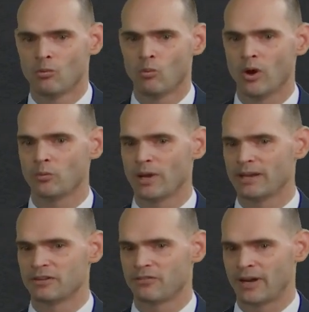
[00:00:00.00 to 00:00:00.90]
One way
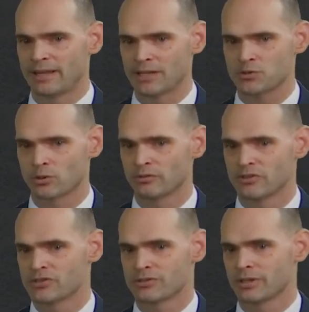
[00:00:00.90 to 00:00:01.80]
to define that
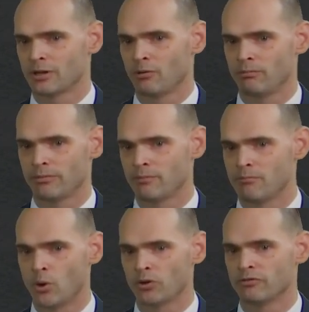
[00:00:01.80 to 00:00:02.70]
is, the
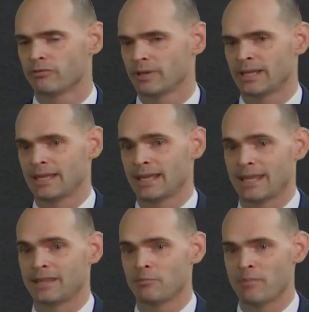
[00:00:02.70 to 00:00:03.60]
motive
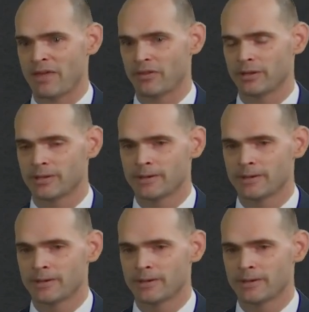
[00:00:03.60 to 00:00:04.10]
and the method.